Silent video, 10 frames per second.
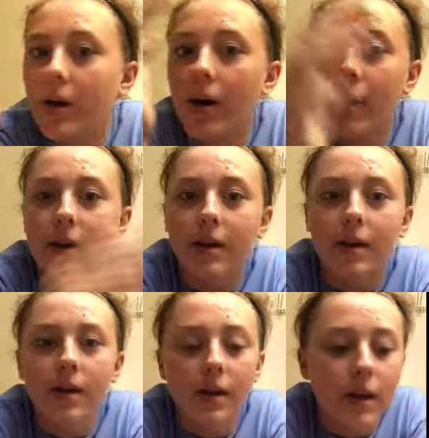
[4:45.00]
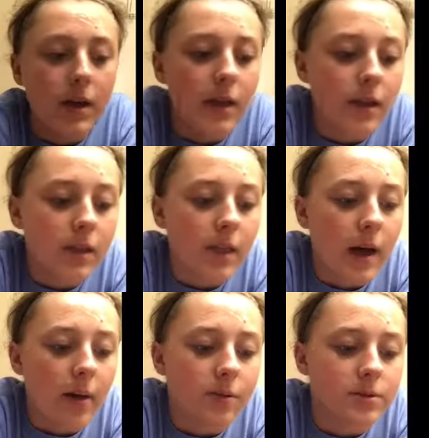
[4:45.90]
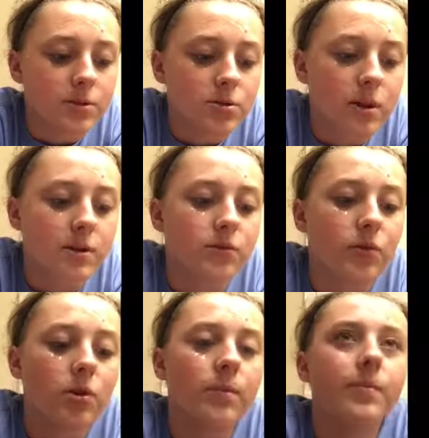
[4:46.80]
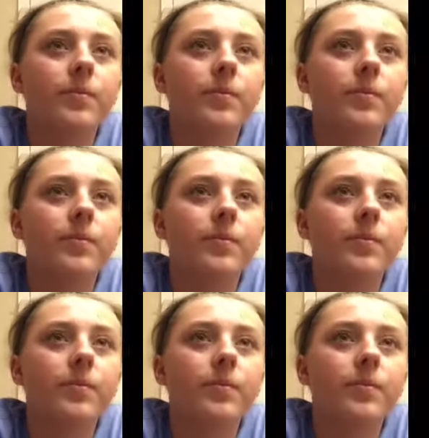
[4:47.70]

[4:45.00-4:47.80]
god, that was stressful.